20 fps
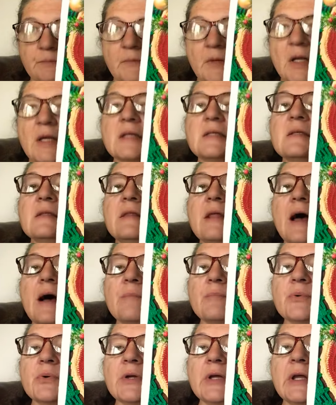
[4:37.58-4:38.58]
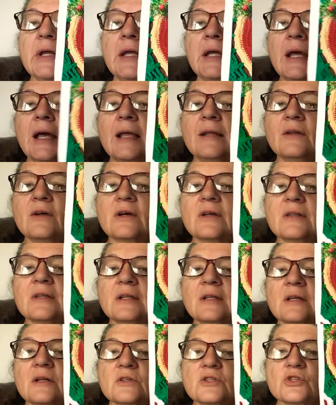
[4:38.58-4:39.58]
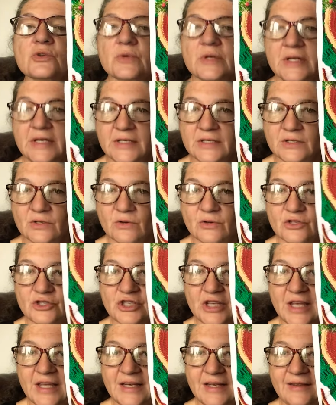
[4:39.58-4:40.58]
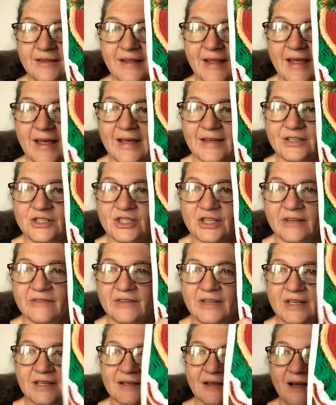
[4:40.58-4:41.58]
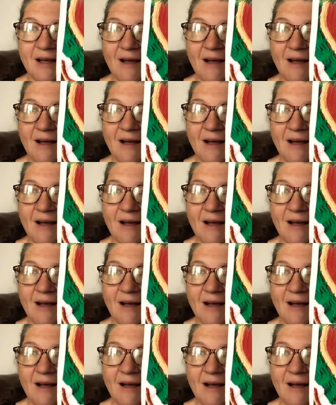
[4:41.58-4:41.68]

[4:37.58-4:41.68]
Isn't that pretty? And look at the little trees crocheted in the edge of it.